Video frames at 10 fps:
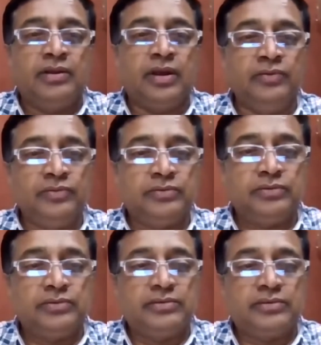
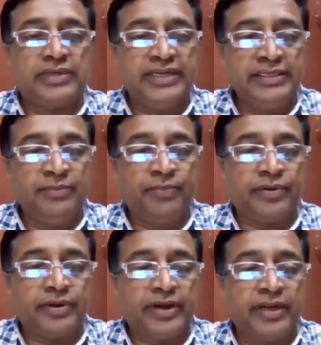Now, trainer
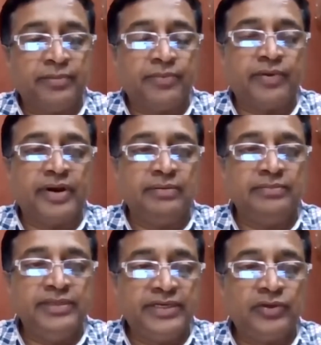
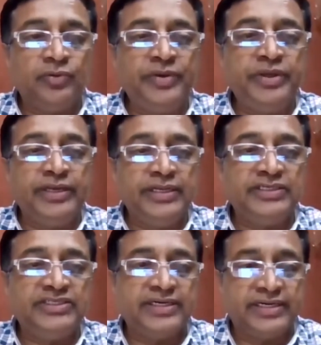program need to be
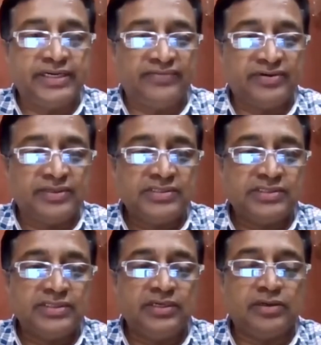initiated first